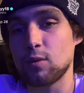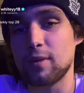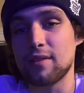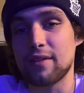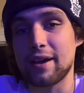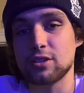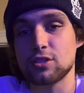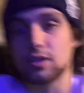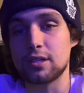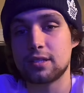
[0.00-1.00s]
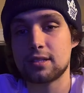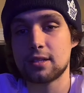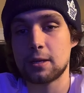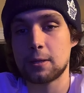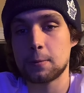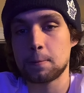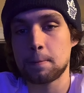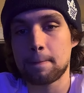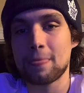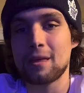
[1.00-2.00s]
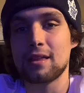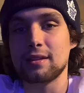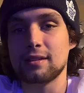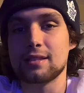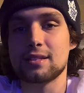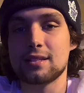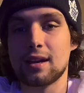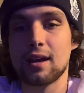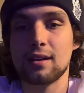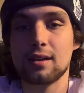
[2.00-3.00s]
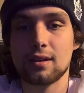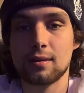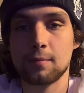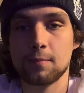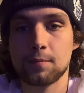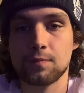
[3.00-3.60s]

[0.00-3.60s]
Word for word: when we have extras. I think that's a sick idea.